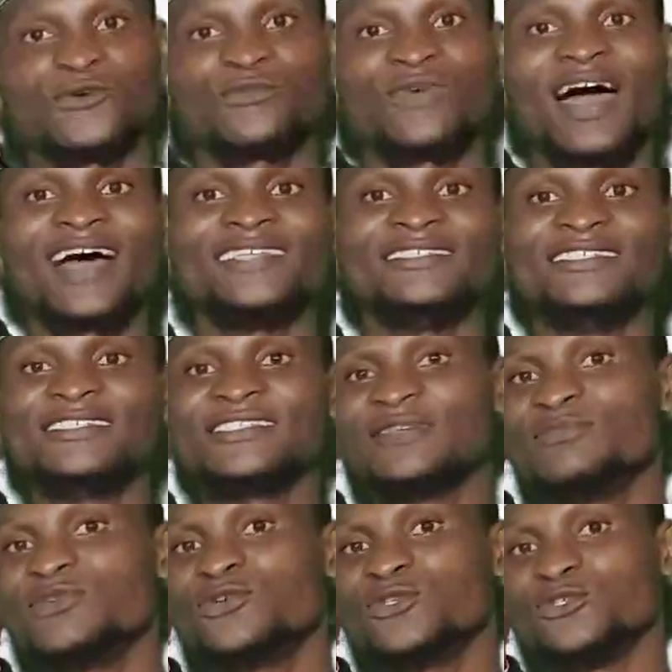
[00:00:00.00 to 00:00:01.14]
of
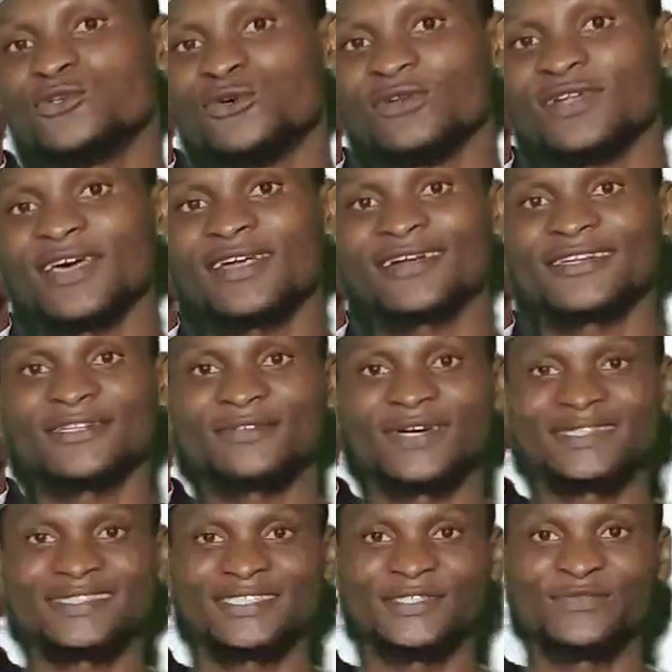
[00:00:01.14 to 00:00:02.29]
Ajisebi Oyo Online Radio
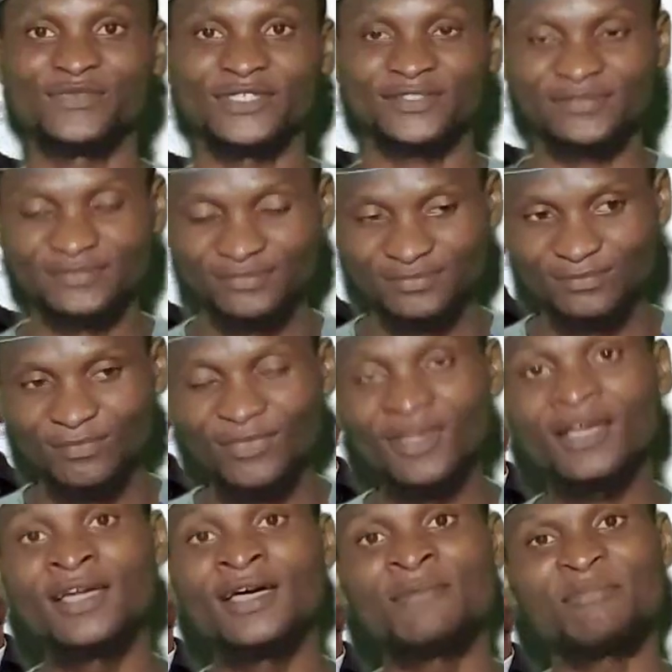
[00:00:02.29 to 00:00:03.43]
and TV.
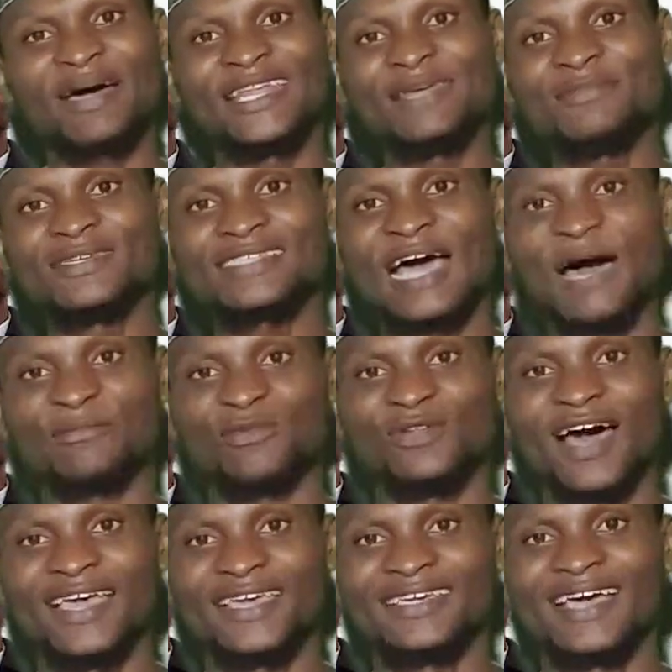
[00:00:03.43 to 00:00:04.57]
My name is
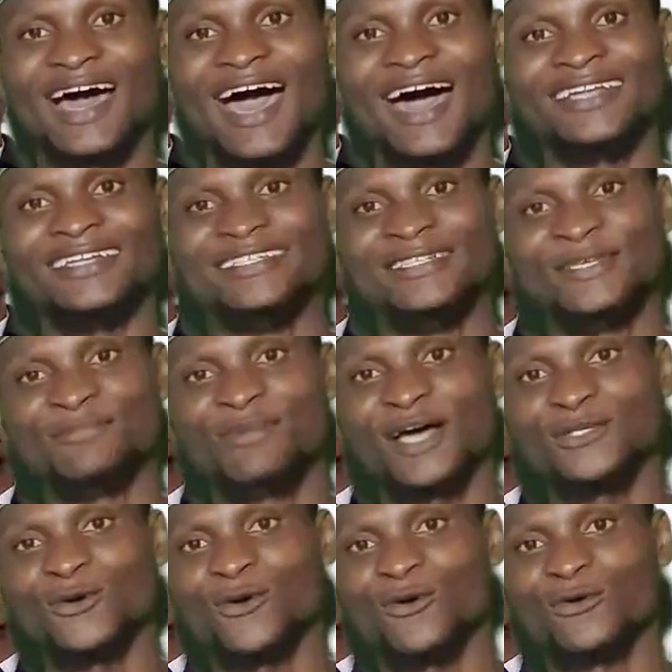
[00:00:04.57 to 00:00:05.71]
Abdullahi
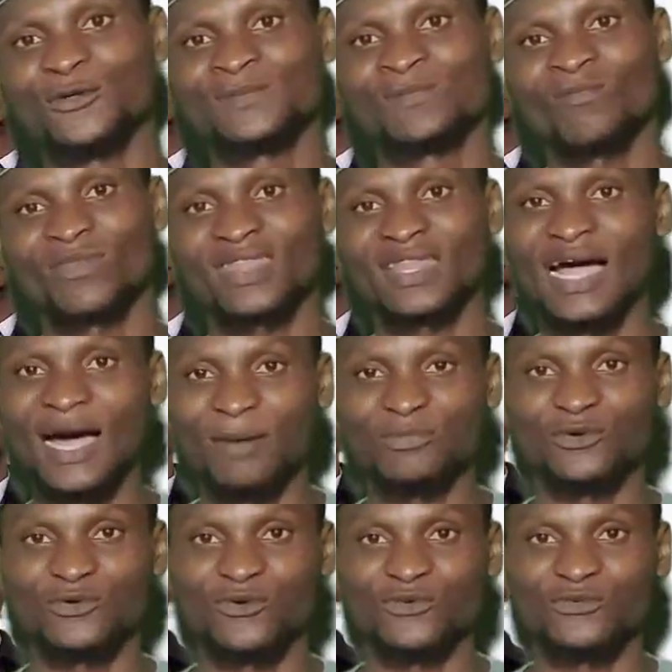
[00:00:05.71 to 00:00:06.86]
Adebayo
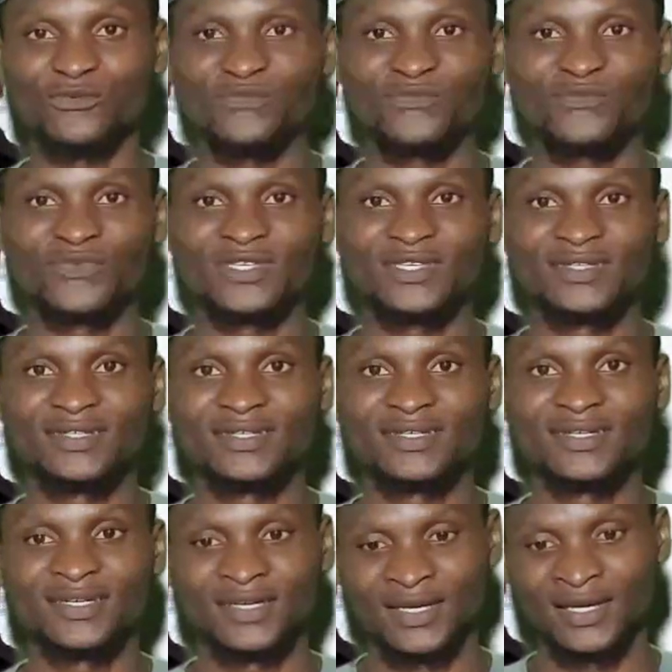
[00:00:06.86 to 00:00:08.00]
Abdulrauf.
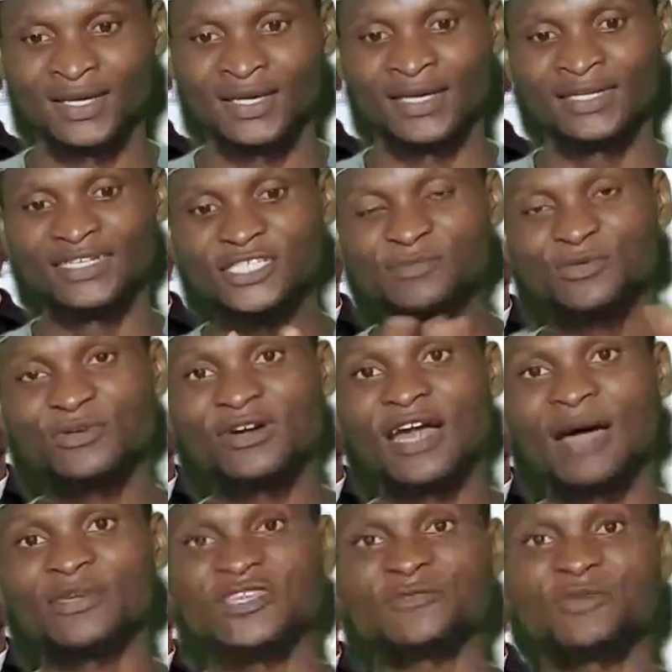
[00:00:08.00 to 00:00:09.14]
This
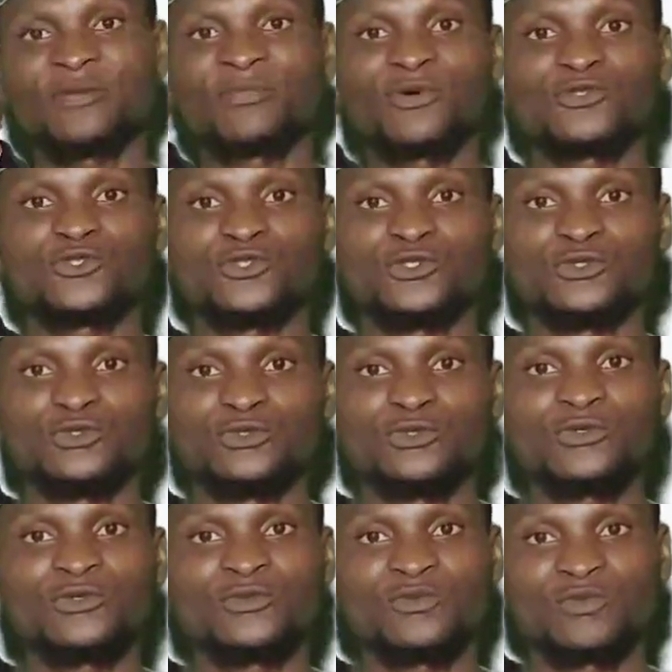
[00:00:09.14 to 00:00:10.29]
program is being brought to
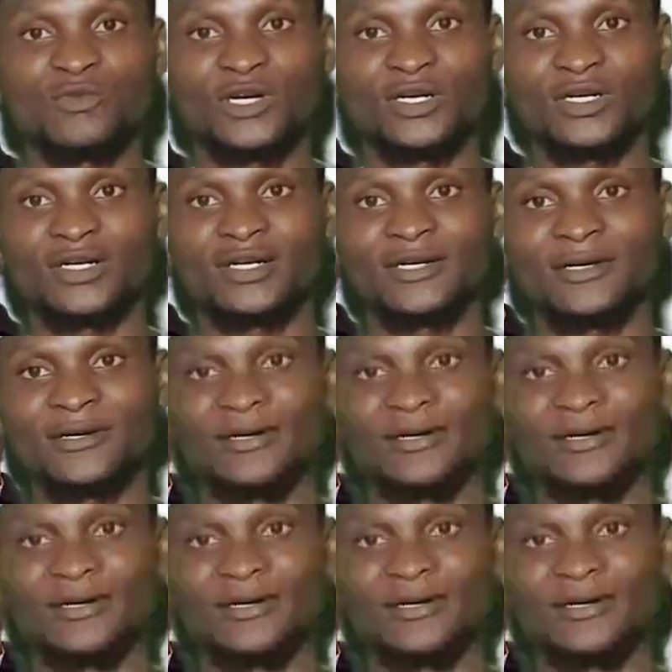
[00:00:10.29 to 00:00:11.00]
you by